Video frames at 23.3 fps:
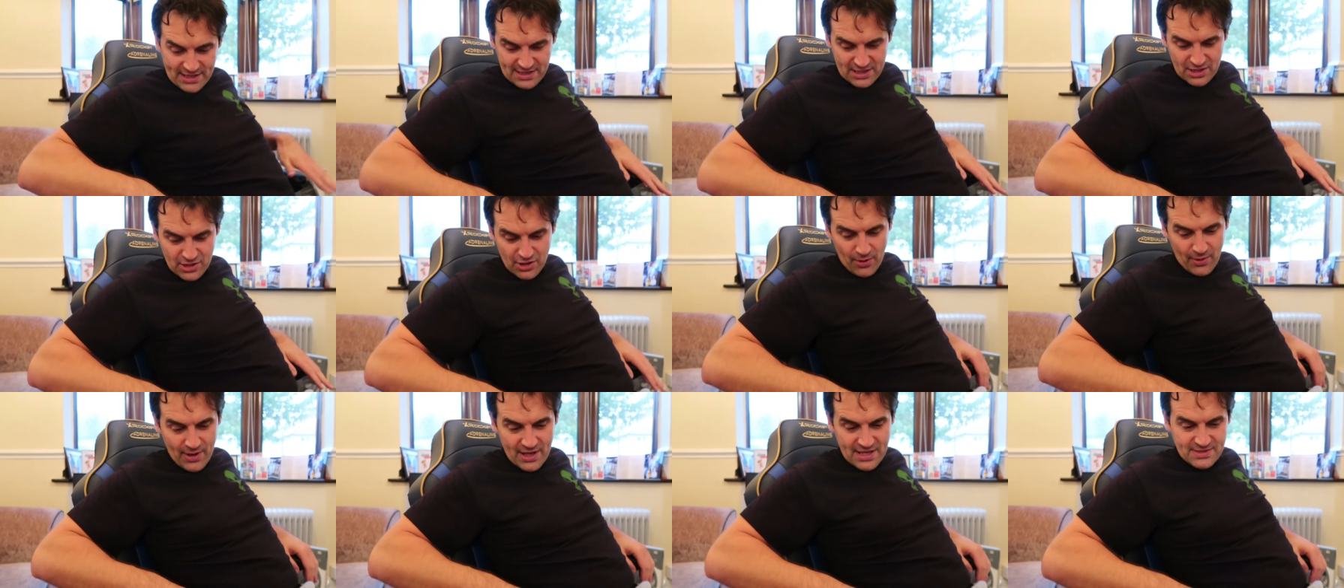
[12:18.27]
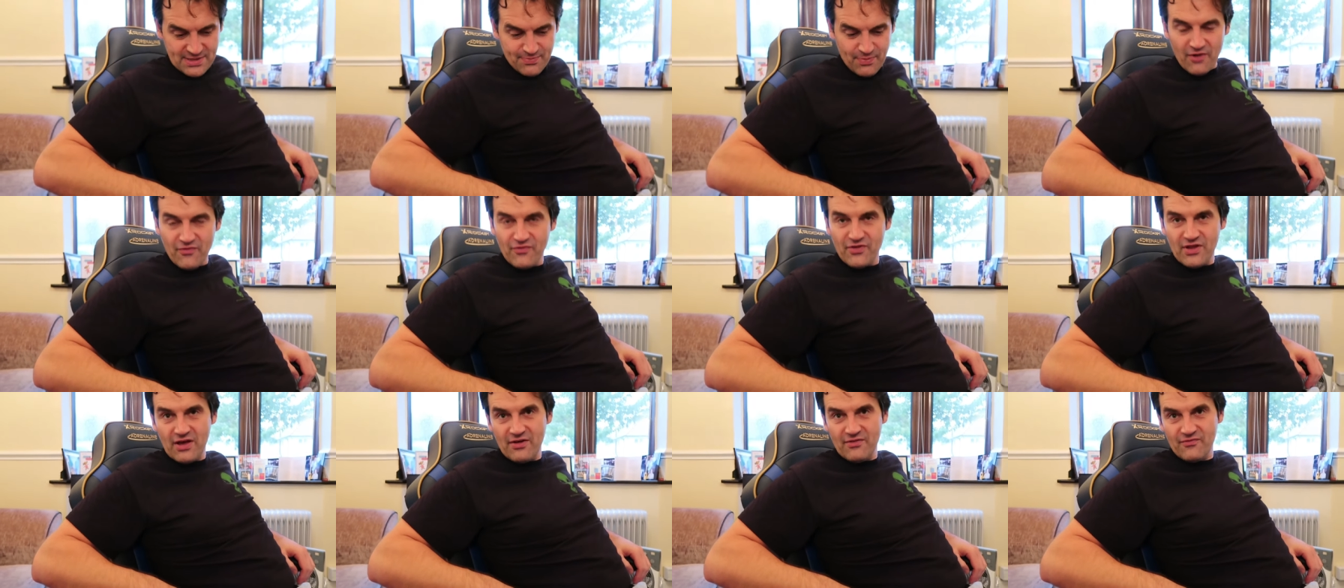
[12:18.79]
You know, it's
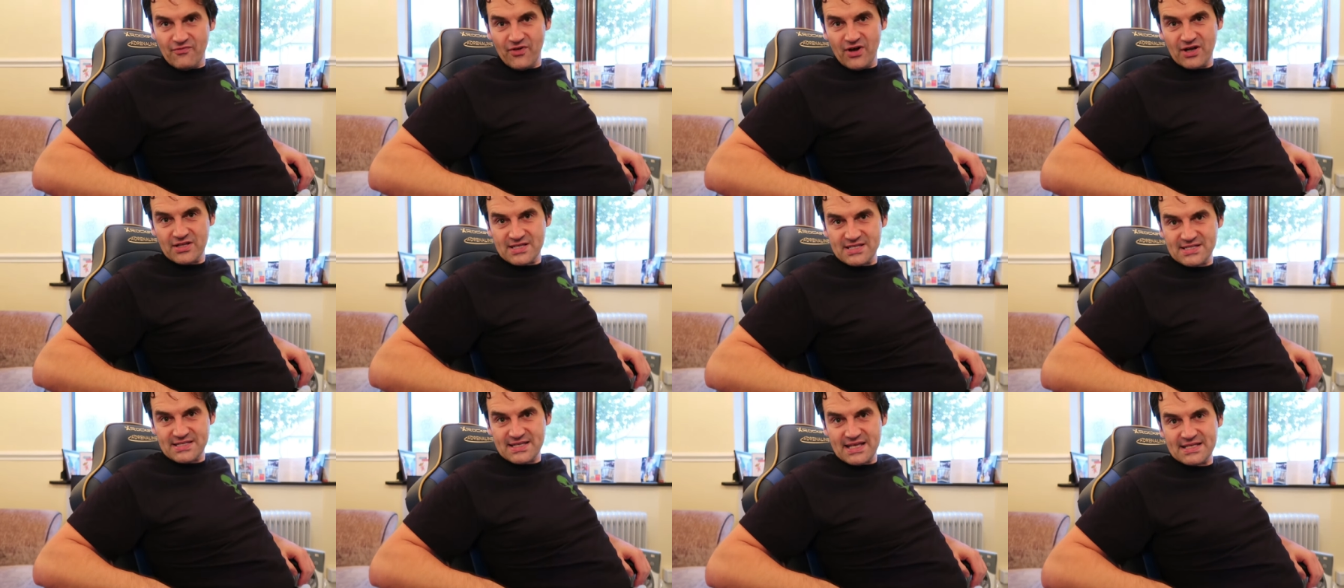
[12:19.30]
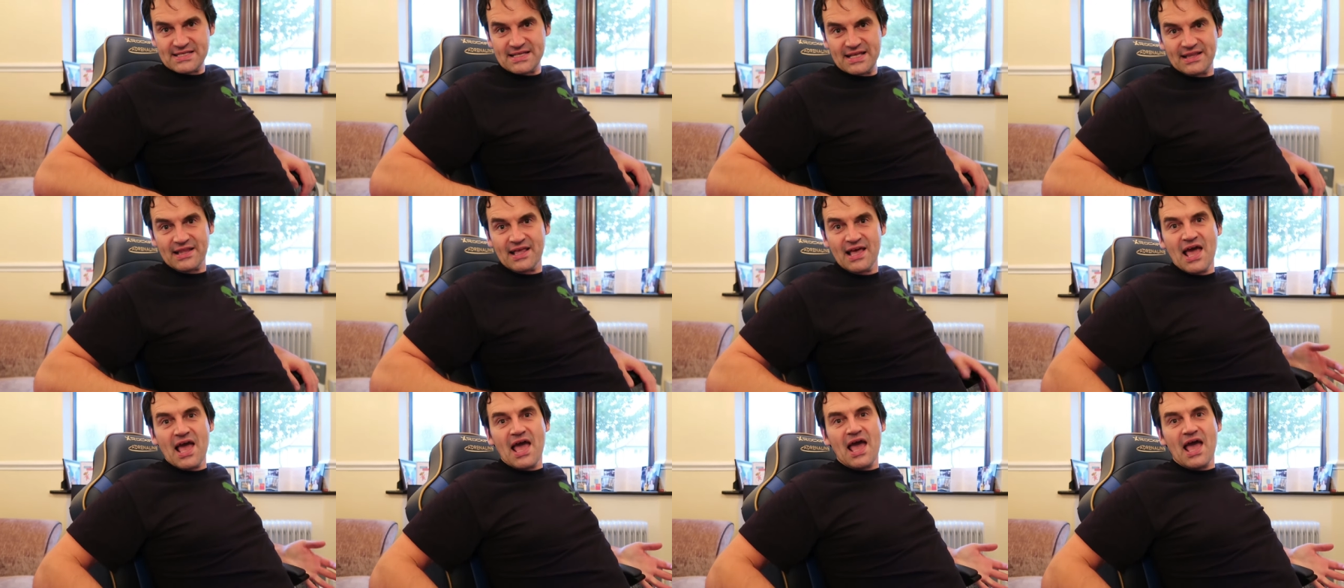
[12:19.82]
perfectly fine to sit in.